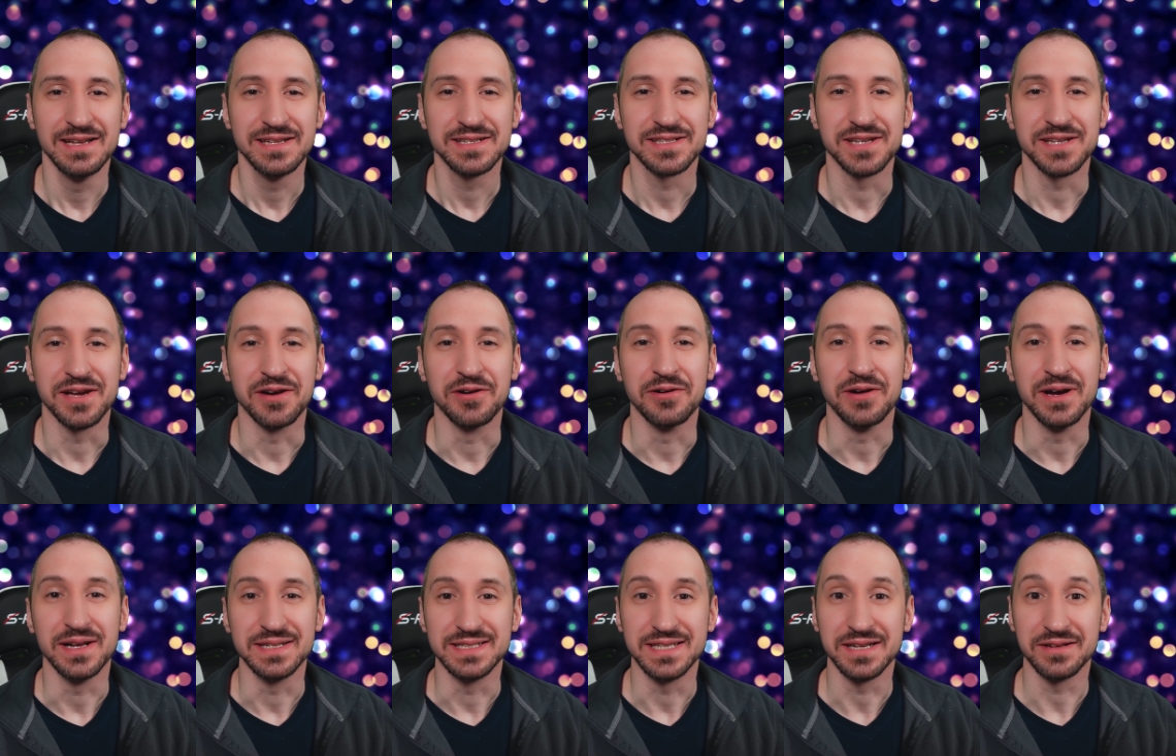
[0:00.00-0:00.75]
So
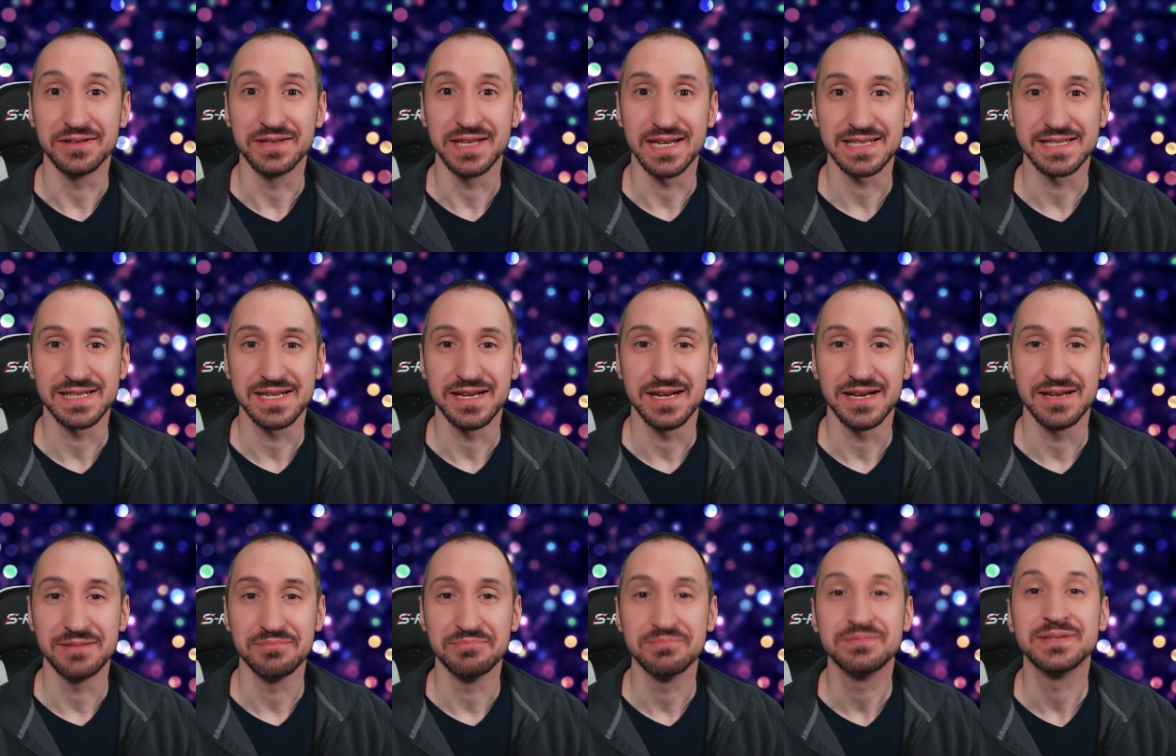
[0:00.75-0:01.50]
until next
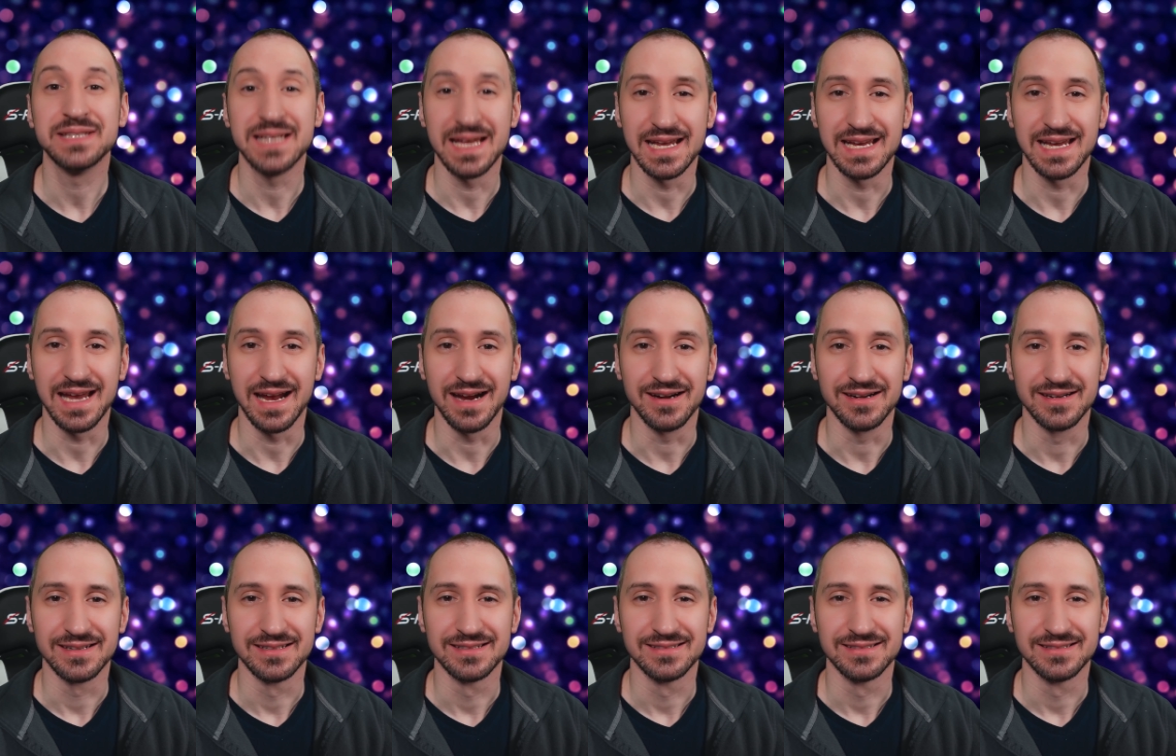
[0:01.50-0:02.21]
time, take care.